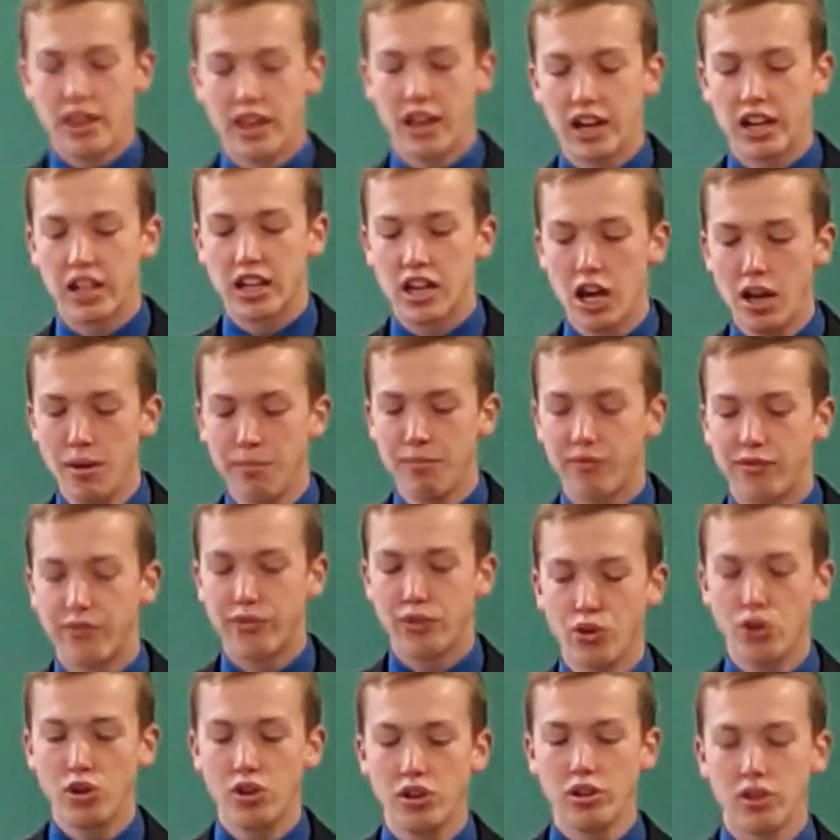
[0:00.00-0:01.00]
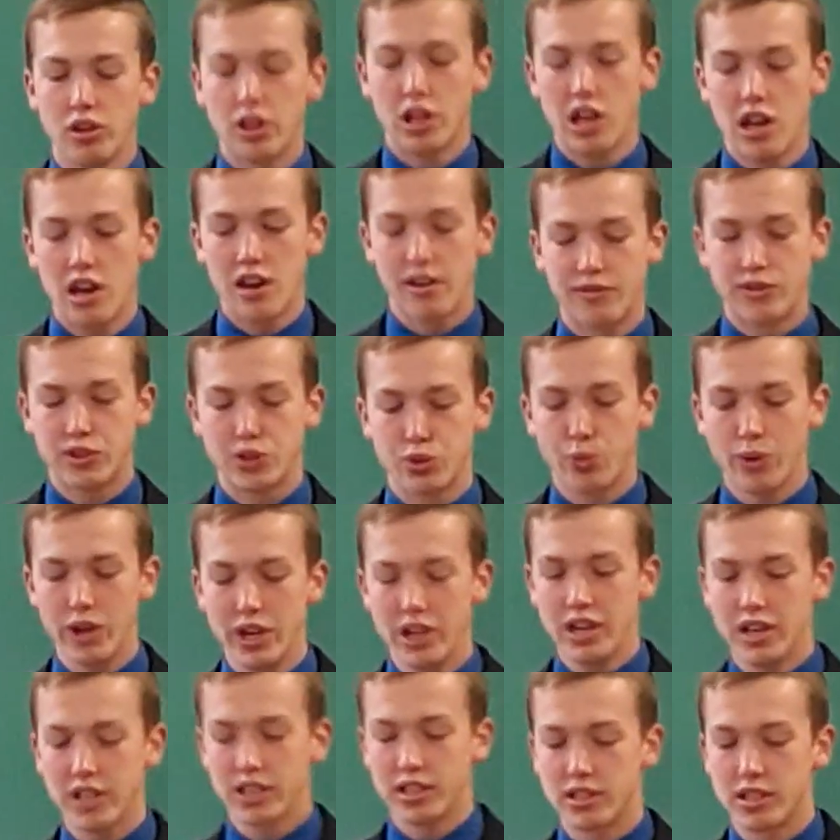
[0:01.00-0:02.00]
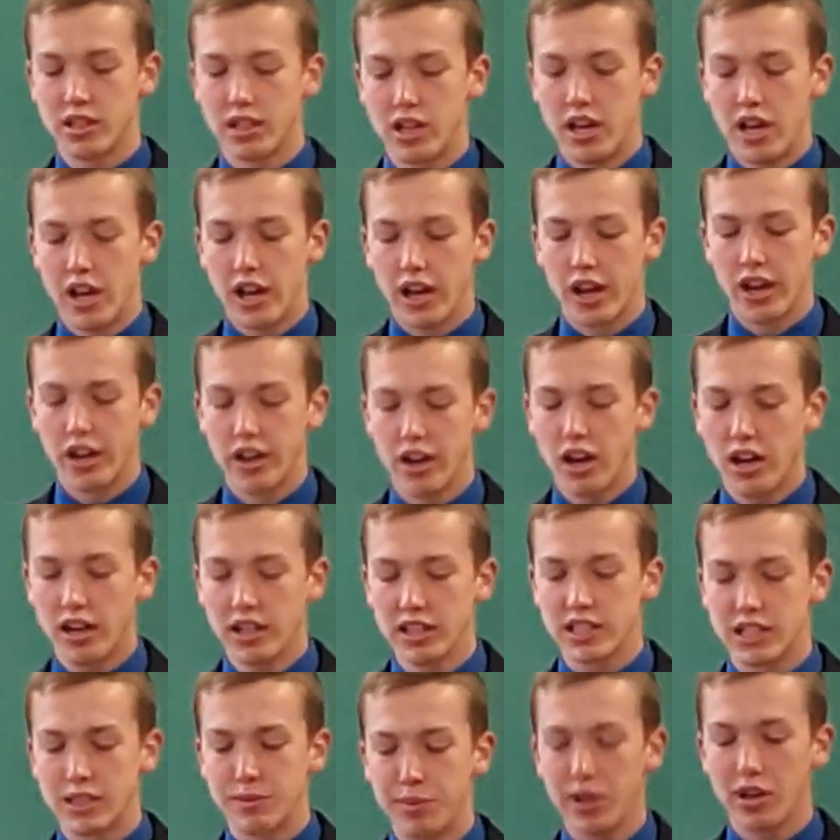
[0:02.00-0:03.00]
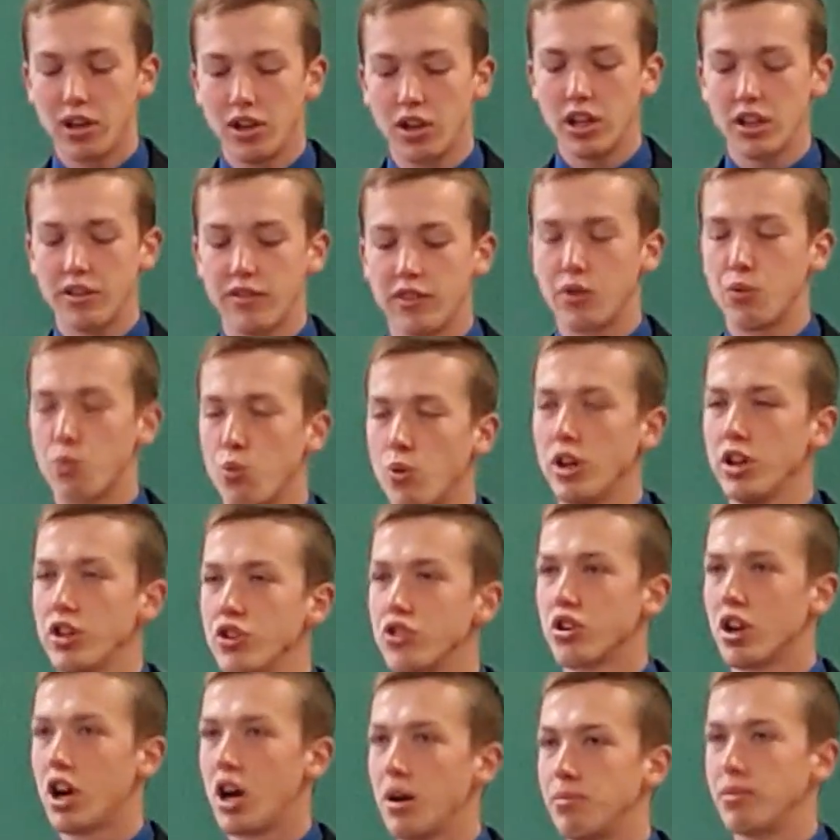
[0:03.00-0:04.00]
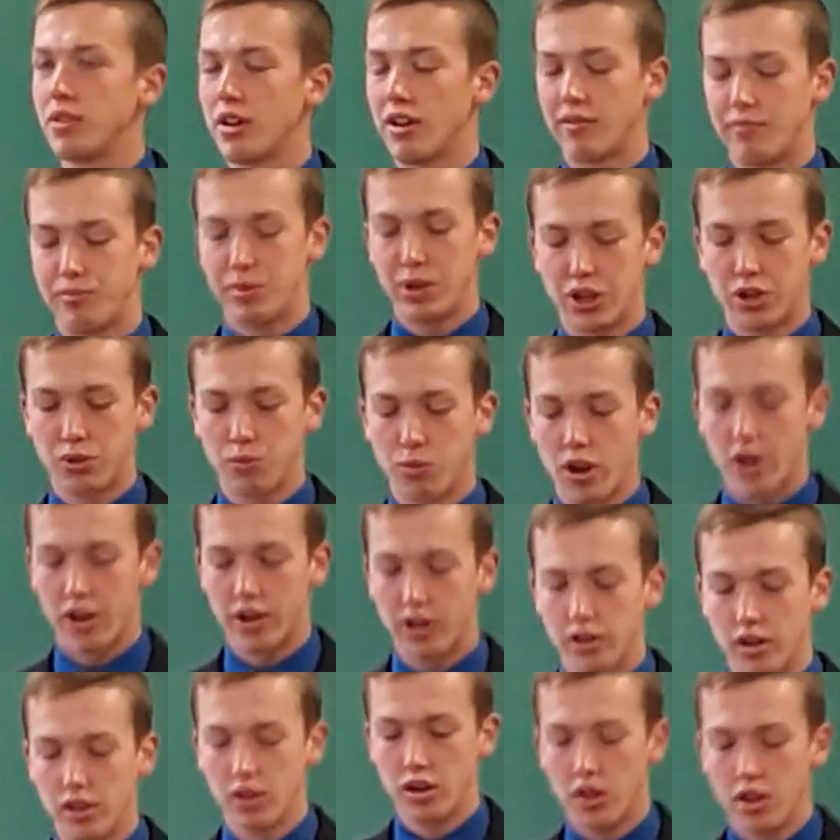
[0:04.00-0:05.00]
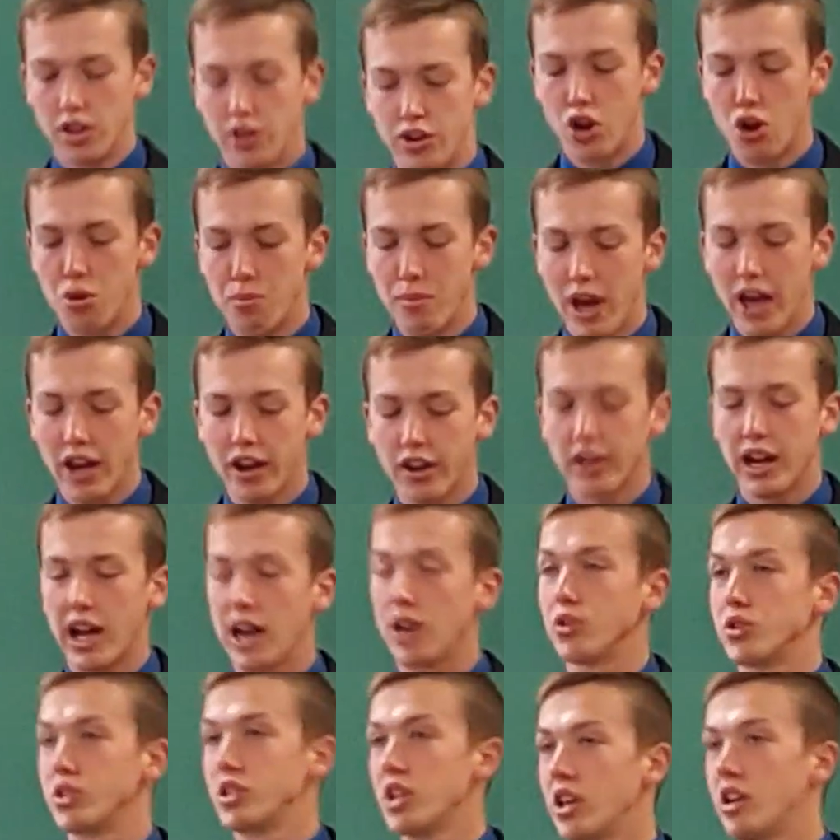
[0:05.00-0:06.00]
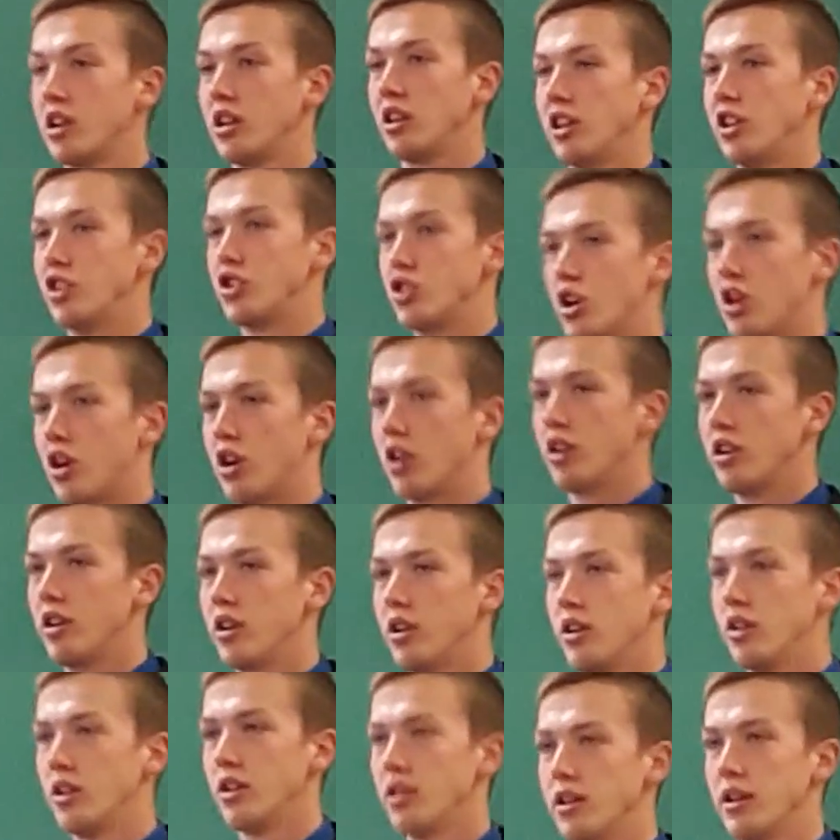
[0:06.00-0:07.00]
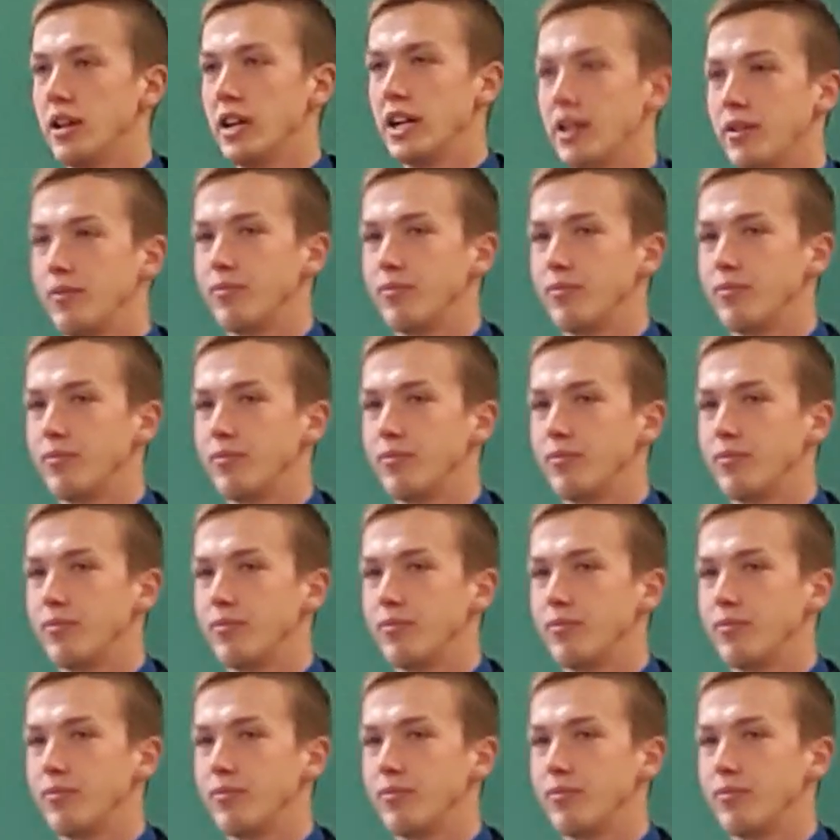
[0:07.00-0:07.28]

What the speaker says: that a cup full of sweetness cannot spill even one drop of bitter water, no matter how suddenly jarred.